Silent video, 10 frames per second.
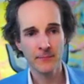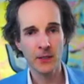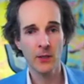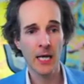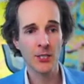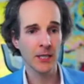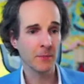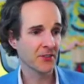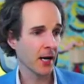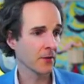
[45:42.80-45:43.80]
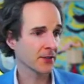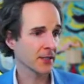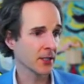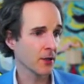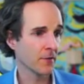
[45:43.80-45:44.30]
largely themselves, you
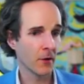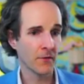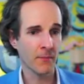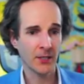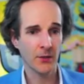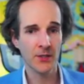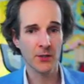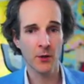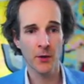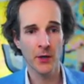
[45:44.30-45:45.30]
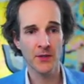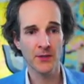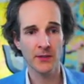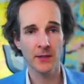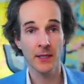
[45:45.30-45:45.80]
know, of, of batteries and
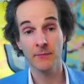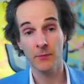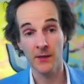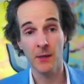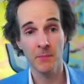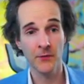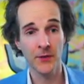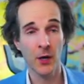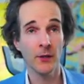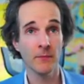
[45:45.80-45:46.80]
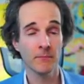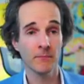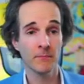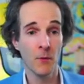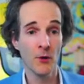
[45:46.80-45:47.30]
components, and, and well, they build their own
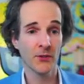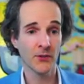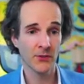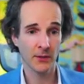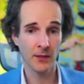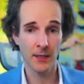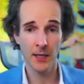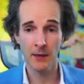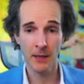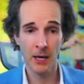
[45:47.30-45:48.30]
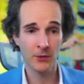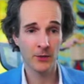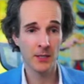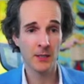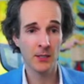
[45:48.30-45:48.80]
motors and, and, and
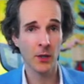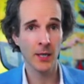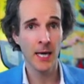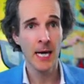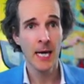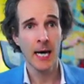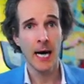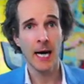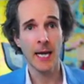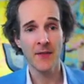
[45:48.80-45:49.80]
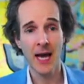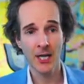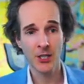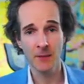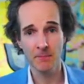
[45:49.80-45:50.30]
powertrains and so on. And, and they
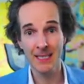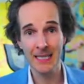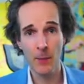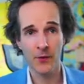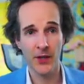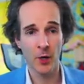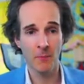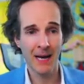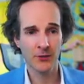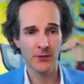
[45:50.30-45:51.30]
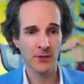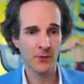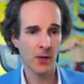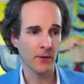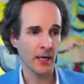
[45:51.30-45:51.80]
actually assemble their own batteries as
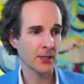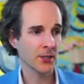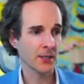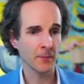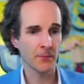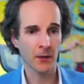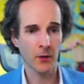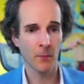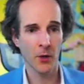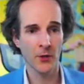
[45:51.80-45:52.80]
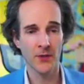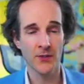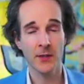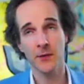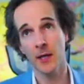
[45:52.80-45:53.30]
well, right? It's just the, the
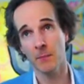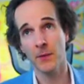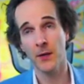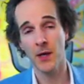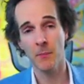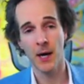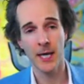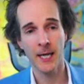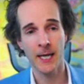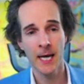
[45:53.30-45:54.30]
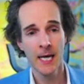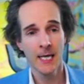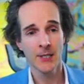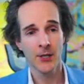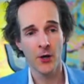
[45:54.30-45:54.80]
components that they, that they buy in.
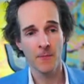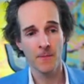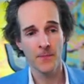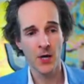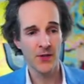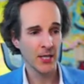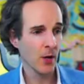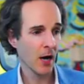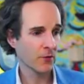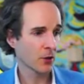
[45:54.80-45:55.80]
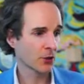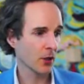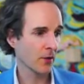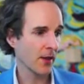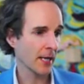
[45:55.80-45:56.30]
So no, they do have control
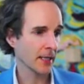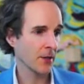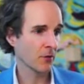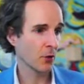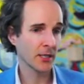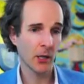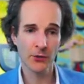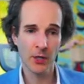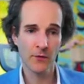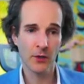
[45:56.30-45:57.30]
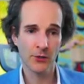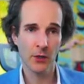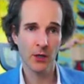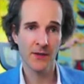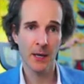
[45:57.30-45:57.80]
of that. And of course, they also have
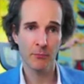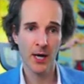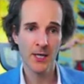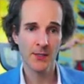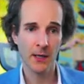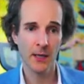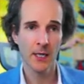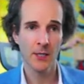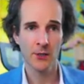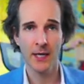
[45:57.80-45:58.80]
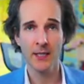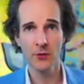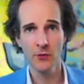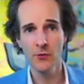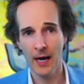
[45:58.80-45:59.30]
control over their pricing. So they
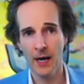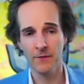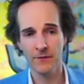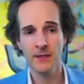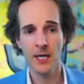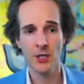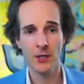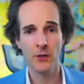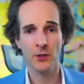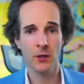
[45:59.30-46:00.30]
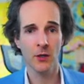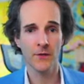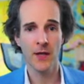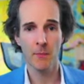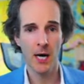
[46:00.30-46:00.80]
do have essentially control of
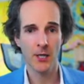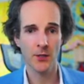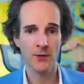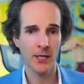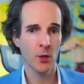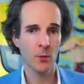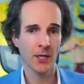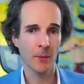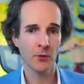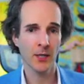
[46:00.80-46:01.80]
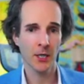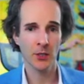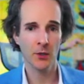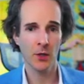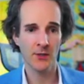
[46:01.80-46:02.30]
their margin. They know what their
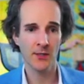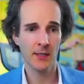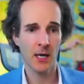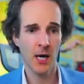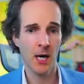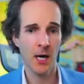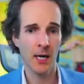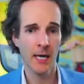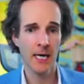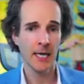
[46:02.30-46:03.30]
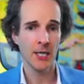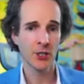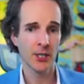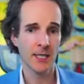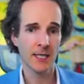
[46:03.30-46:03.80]
production costs are. It's
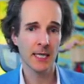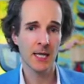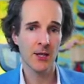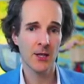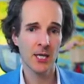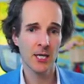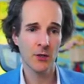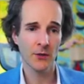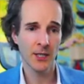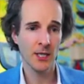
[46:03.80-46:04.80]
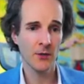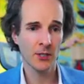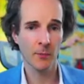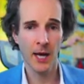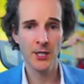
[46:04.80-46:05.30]
just the continued
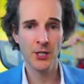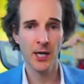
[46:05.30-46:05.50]
supply chain